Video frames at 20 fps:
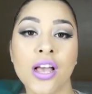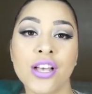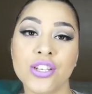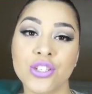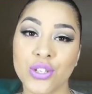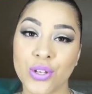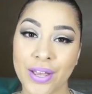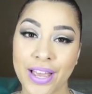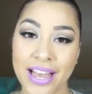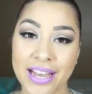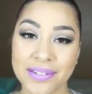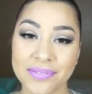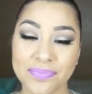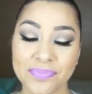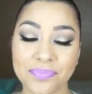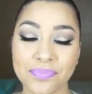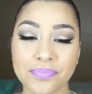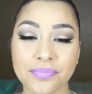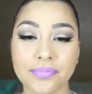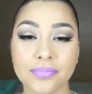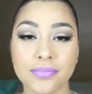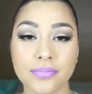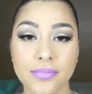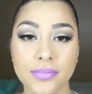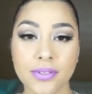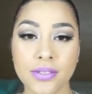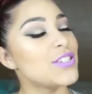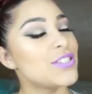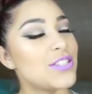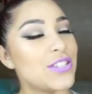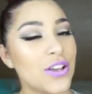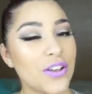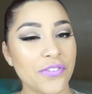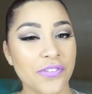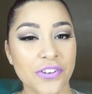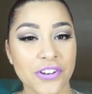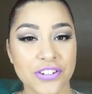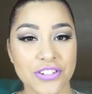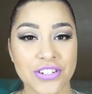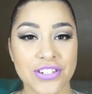So yeah. So
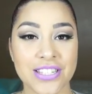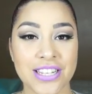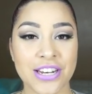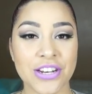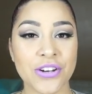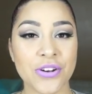if you're interested